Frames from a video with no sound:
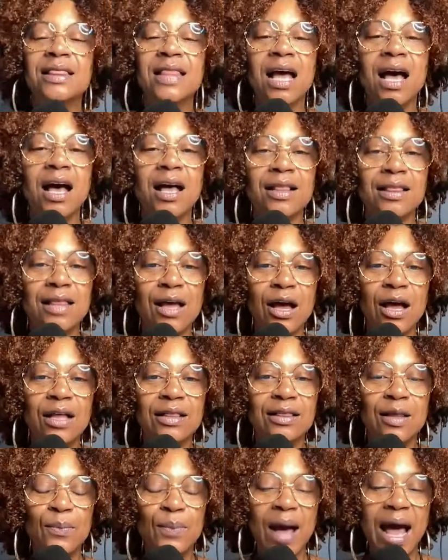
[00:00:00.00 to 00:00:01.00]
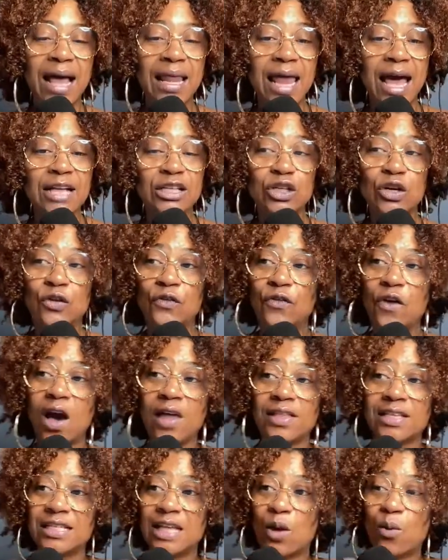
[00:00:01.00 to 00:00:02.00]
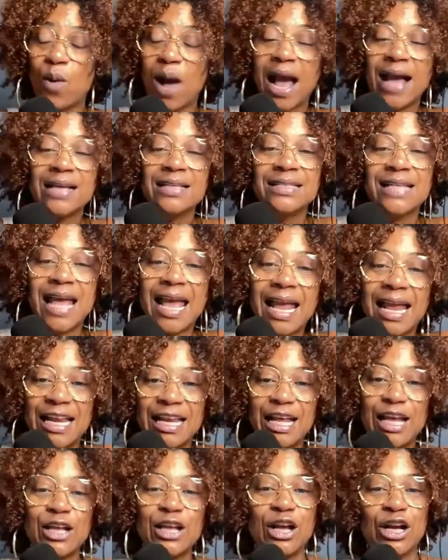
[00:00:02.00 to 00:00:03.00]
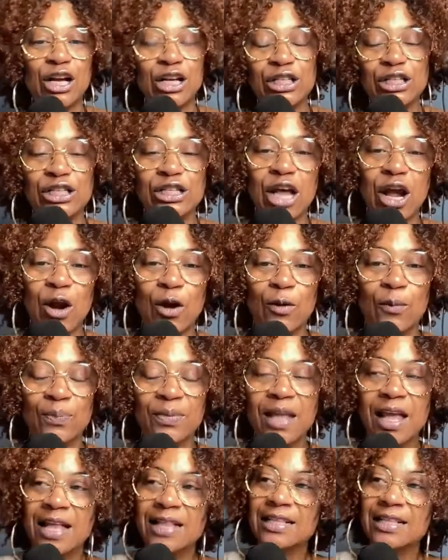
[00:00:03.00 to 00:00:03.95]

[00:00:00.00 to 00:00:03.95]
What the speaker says: The biological father said, why is that any of your concern?